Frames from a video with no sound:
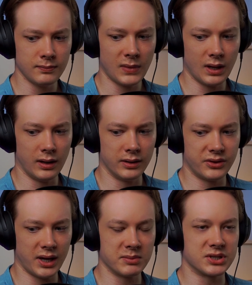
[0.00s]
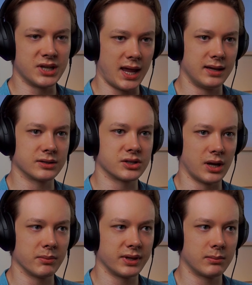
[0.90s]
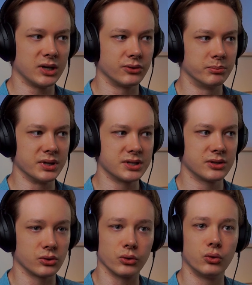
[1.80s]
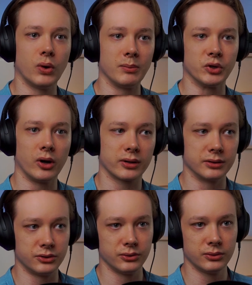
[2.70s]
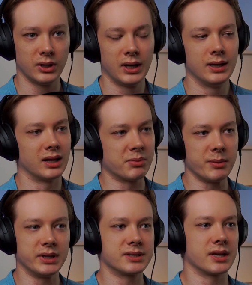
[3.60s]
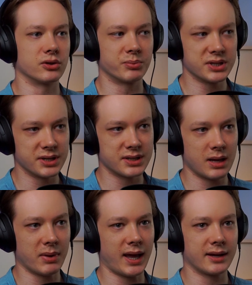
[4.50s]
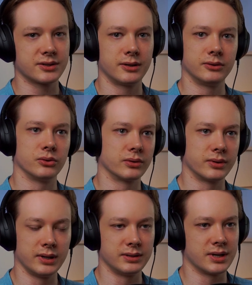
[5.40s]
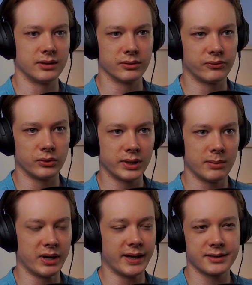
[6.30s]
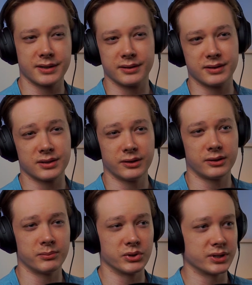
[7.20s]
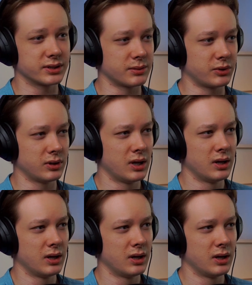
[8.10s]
them saying something about their business or who I'm talking to. Like maybe they say their business name by accident or they say their full name by accident. It's a little unpredictable.